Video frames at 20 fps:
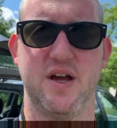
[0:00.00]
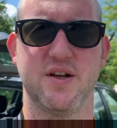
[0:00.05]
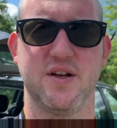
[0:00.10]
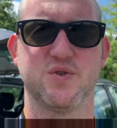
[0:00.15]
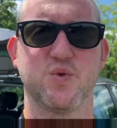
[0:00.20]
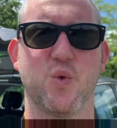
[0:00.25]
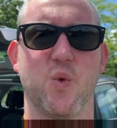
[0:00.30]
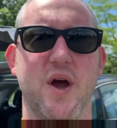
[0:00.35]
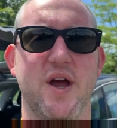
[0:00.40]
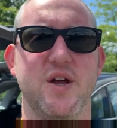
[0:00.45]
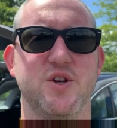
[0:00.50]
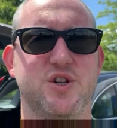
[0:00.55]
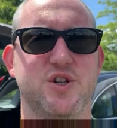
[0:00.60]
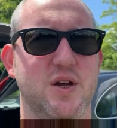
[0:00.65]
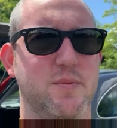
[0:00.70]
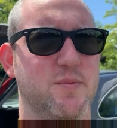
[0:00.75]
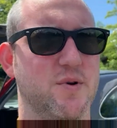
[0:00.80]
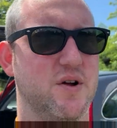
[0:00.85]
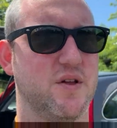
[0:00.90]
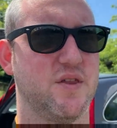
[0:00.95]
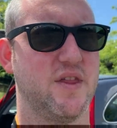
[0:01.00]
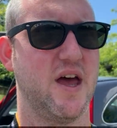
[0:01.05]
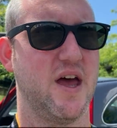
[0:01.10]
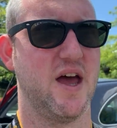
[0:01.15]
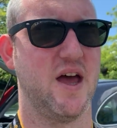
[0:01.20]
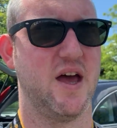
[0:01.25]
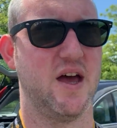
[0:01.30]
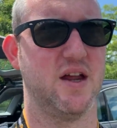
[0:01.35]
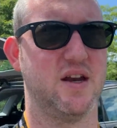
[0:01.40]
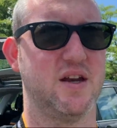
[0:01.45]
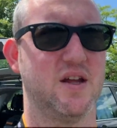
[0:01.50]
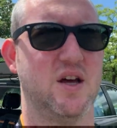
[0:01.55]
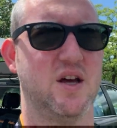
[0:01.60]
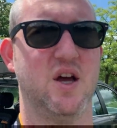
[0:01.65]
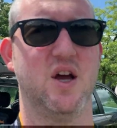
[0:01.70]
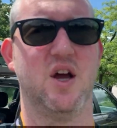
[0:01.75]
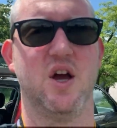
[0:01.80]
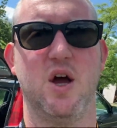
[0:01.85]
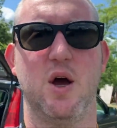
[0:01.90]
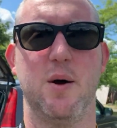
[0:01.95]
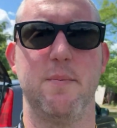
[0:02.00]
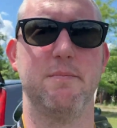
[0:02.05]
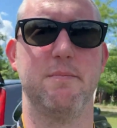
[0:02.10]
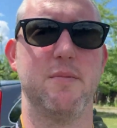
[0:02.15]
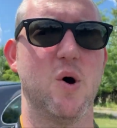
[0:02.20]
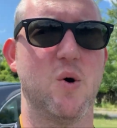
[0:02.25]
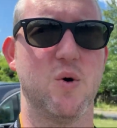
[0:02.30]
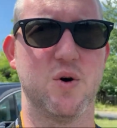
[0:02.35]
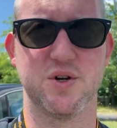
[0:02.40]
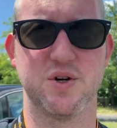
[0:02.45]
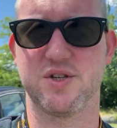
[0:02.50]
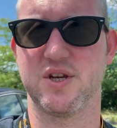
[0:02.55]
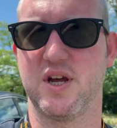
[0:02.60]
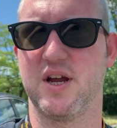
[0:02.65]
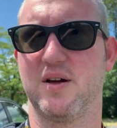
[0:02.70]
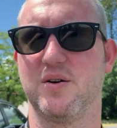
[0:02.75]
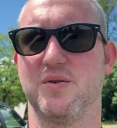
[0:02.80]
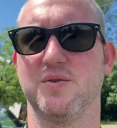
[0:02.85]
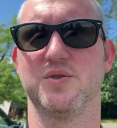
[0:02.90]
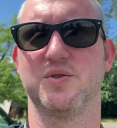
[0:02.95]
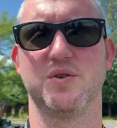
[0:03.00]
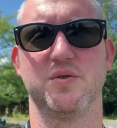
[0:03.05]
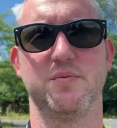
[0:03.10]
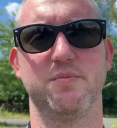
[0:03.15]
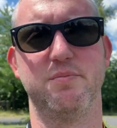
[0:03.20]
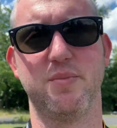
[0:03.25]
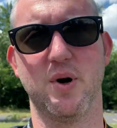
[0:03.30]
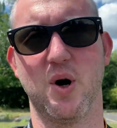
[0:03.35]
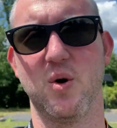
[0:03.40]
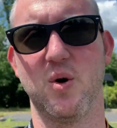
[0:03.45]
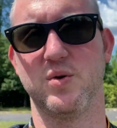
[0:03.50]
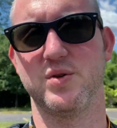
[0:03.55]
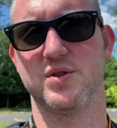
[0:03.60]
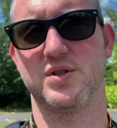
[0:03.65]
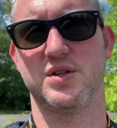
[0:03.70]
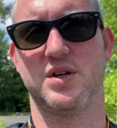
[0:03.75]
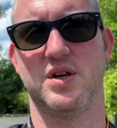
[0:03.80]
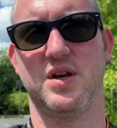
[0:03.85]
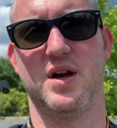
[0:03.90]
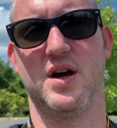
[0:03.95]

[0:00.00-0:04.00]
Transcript: It's way cheaper than motorcycles or boats.